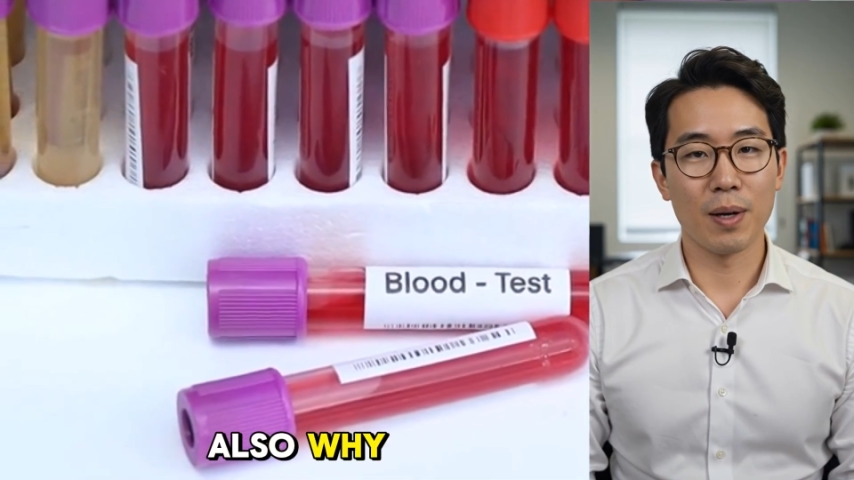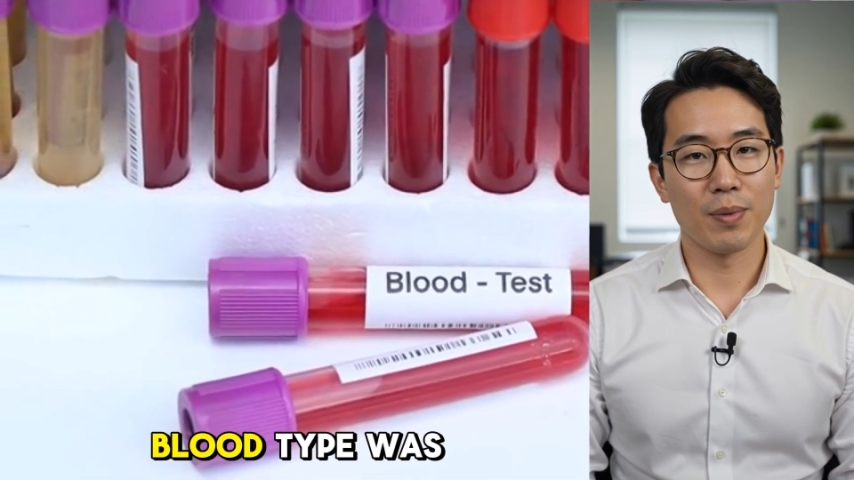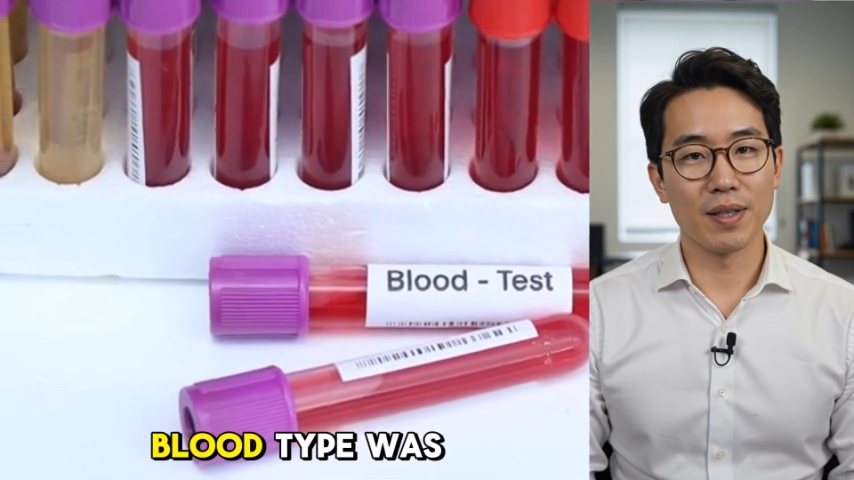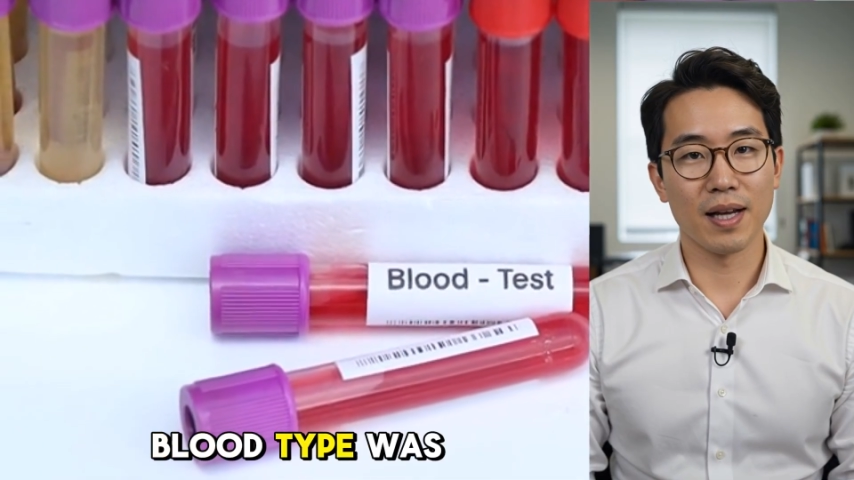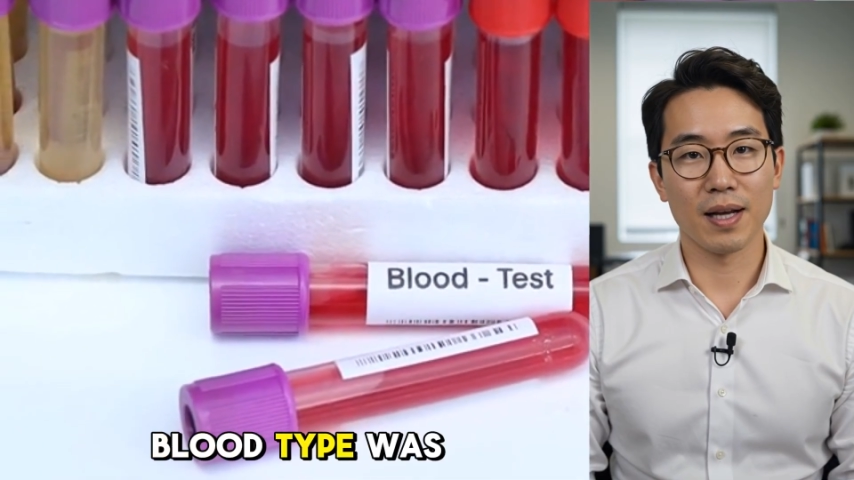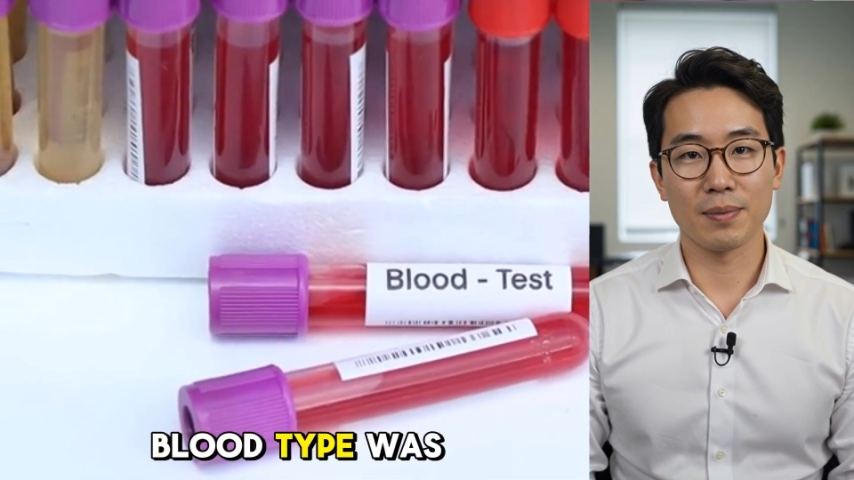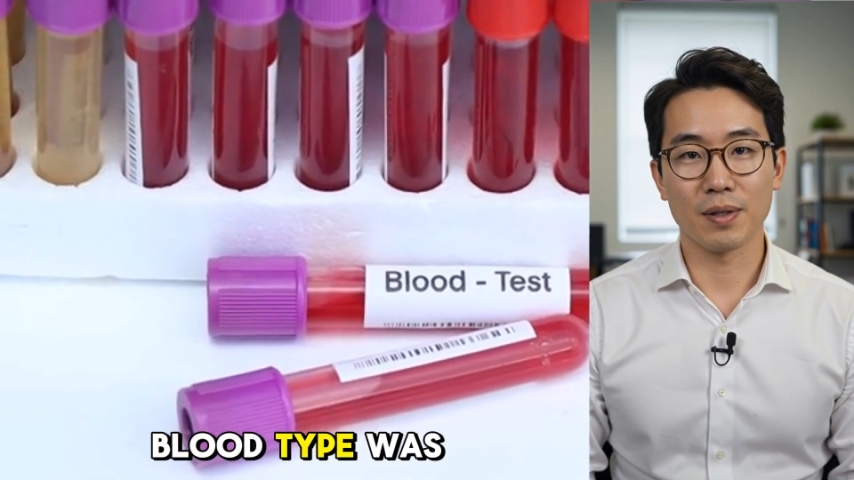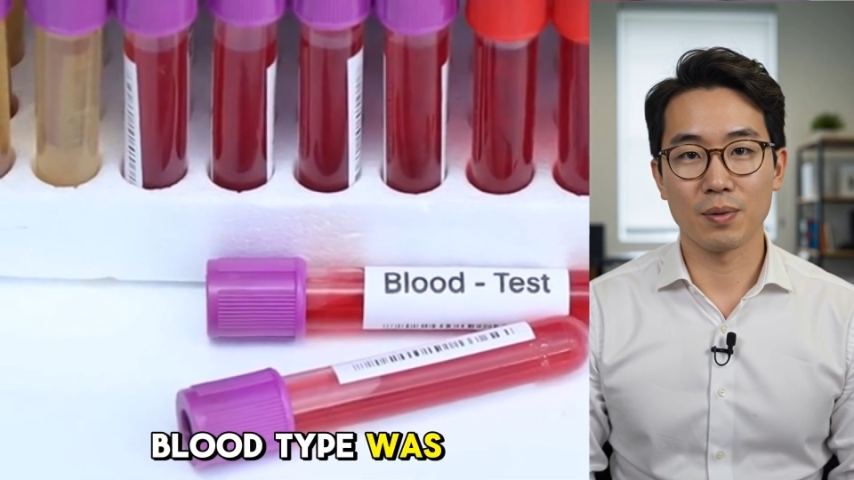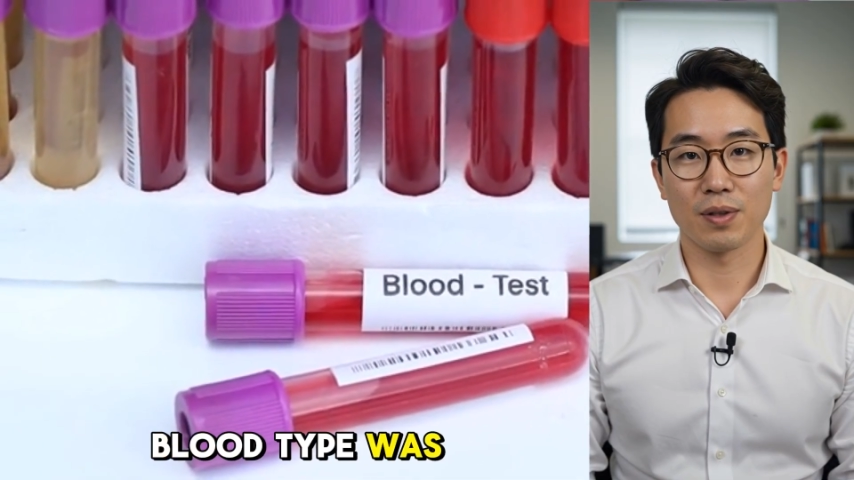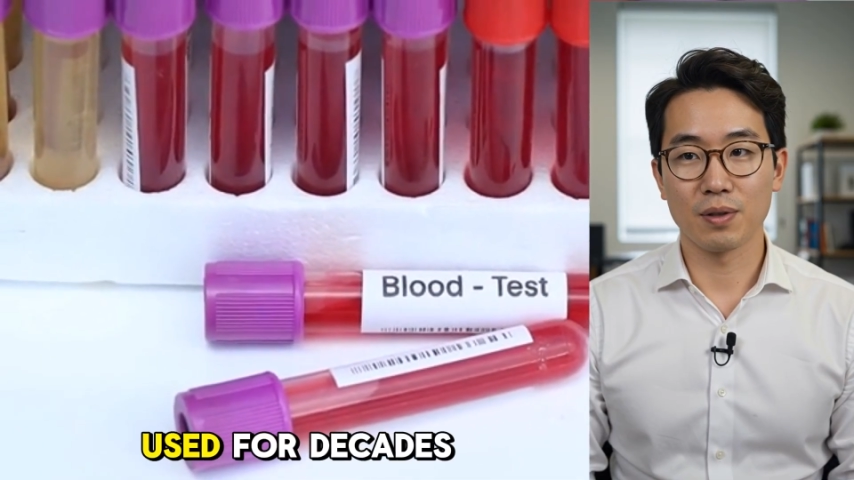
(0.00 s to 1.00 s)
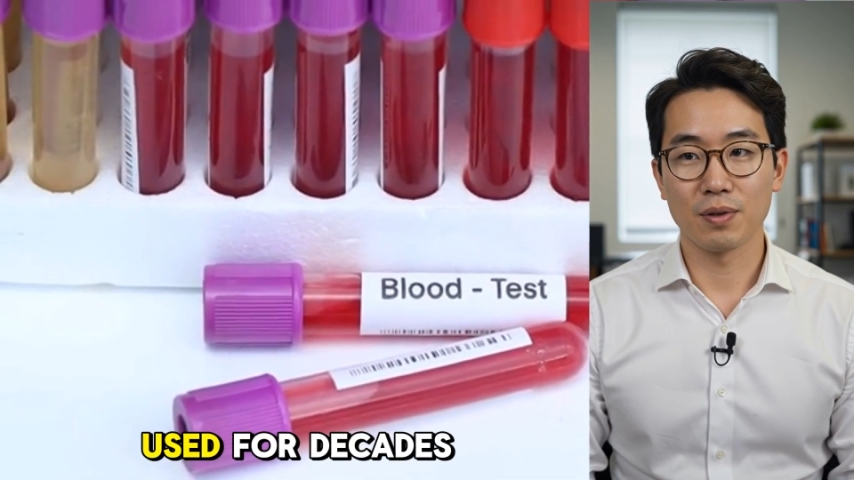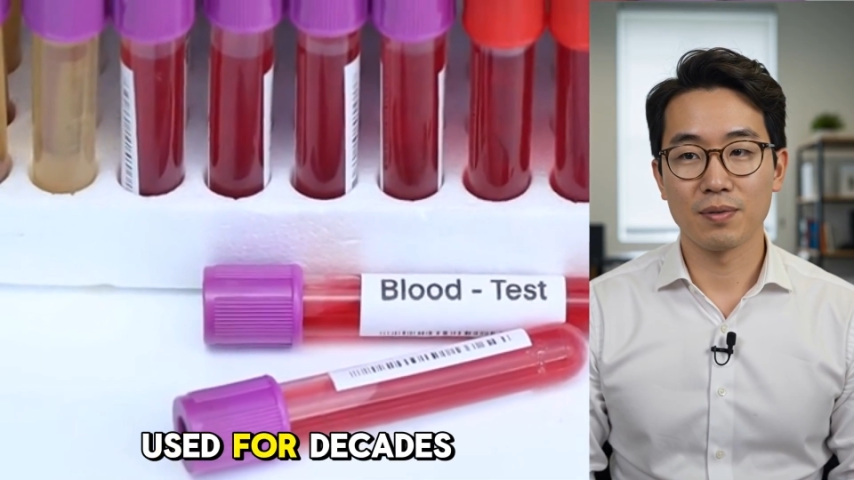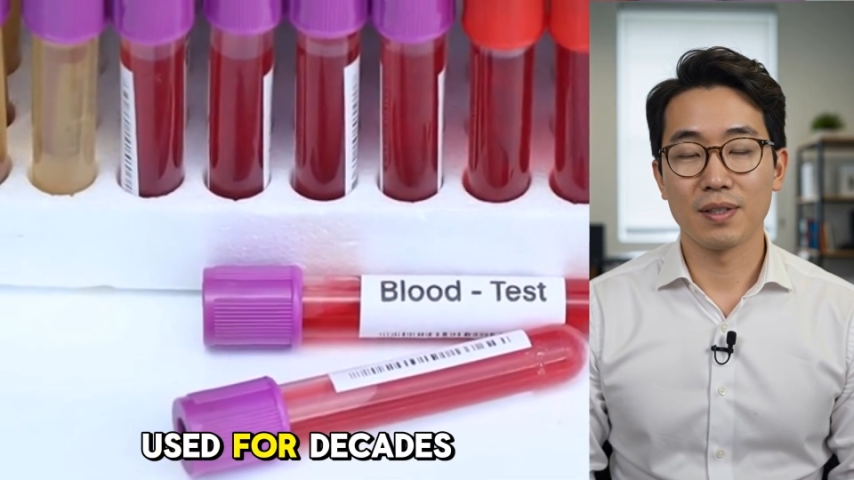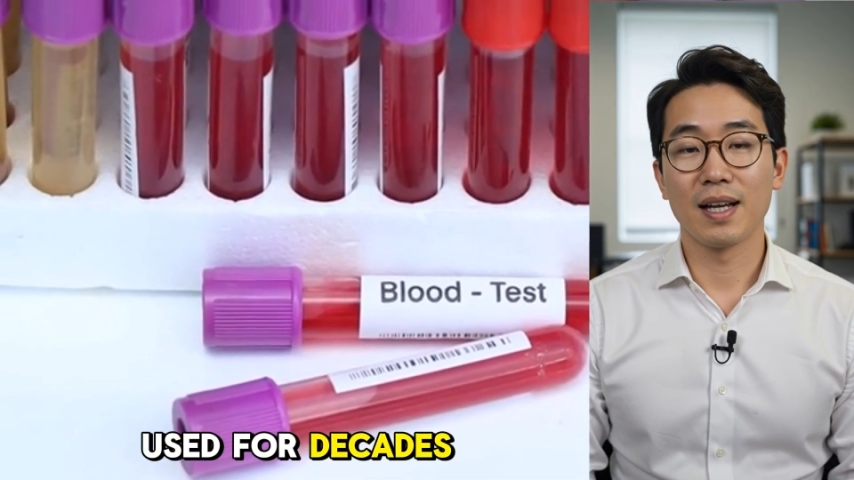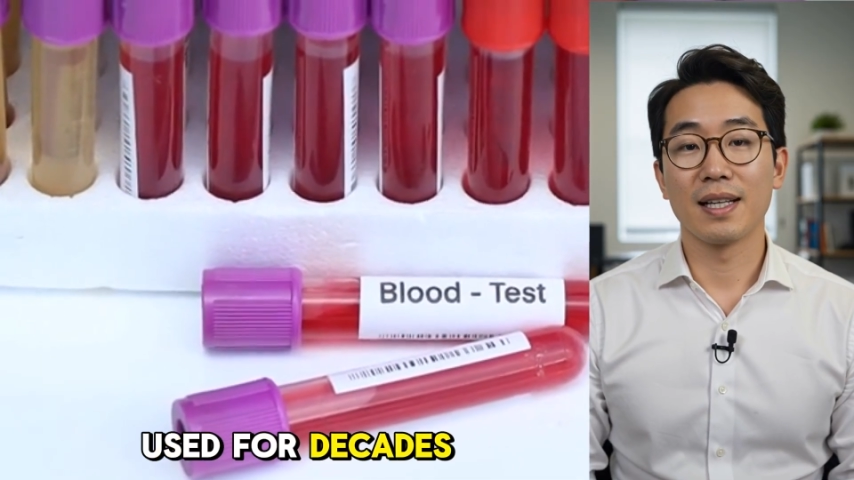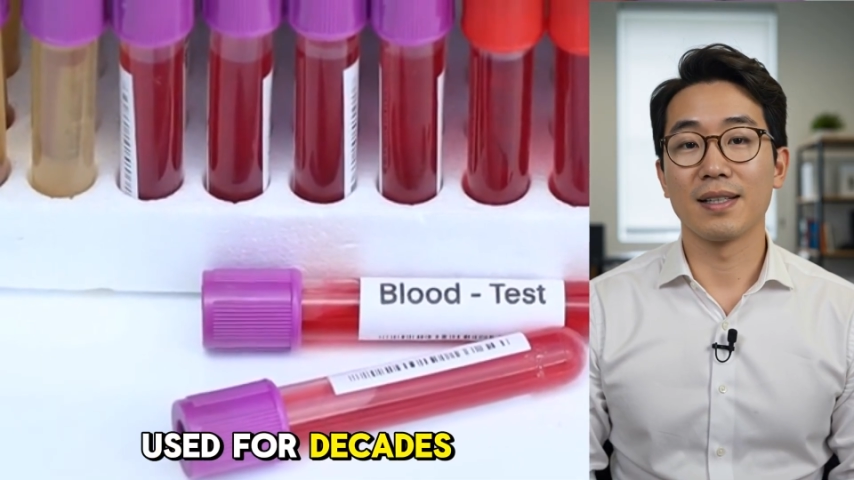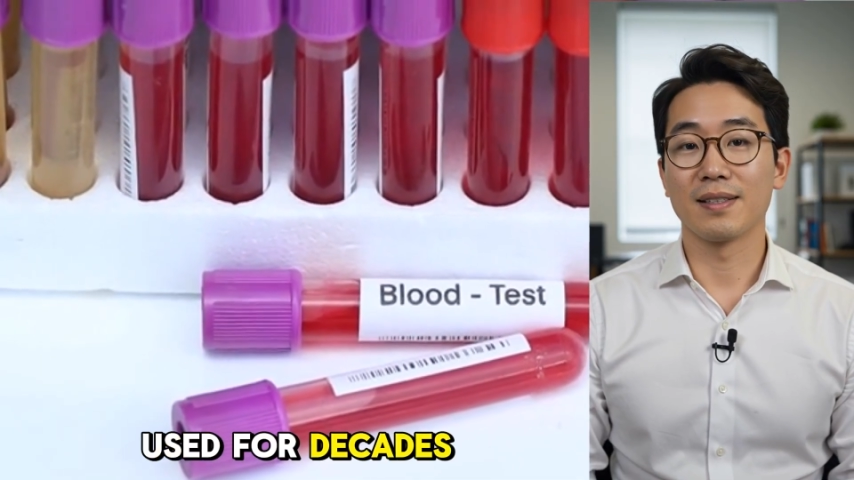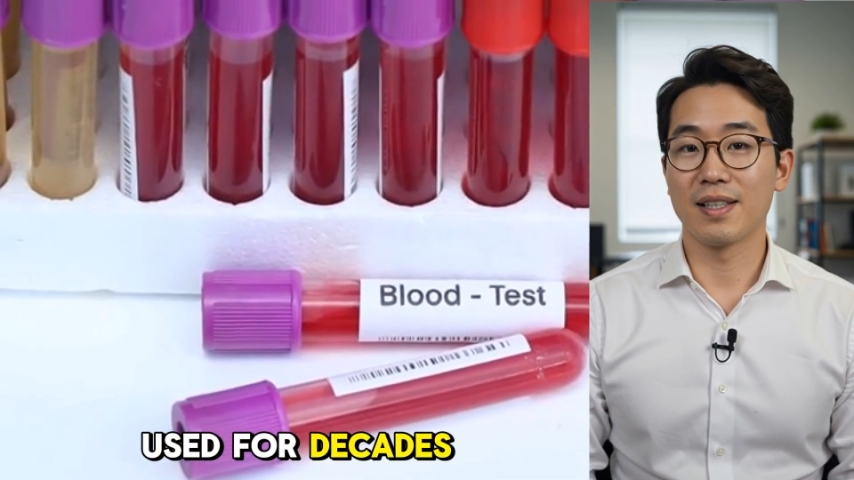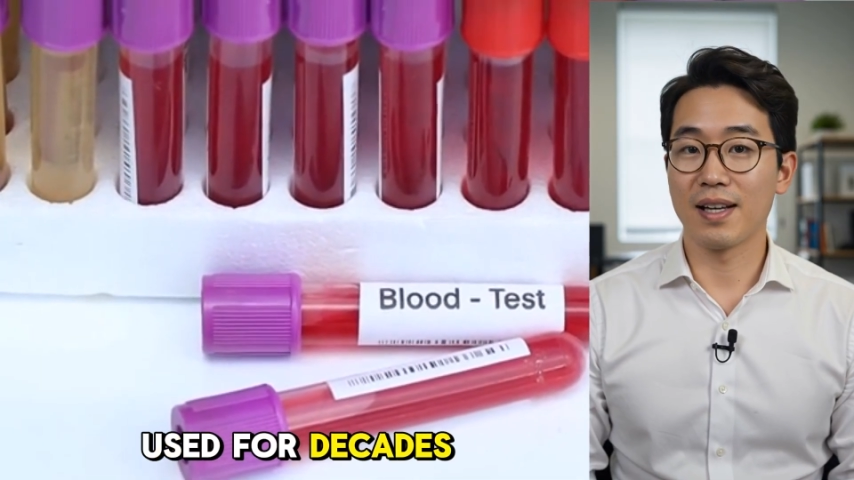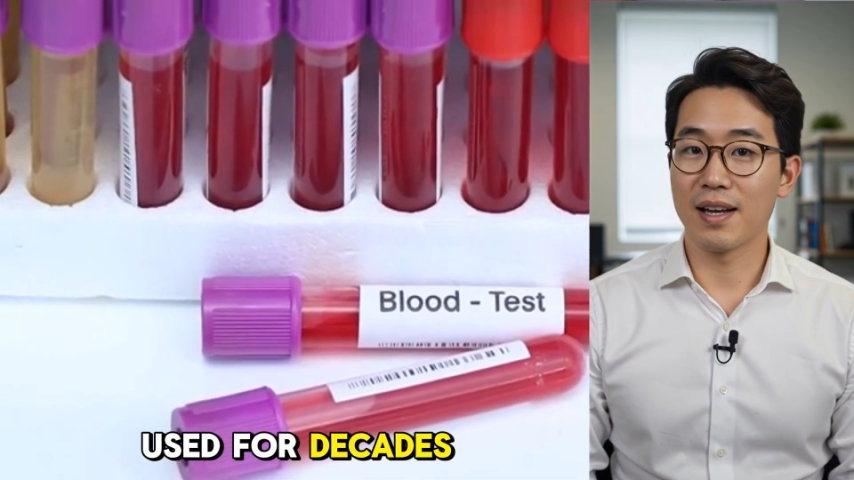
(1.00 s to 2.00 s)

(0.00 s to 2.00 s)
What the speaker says: blood type was used for decades,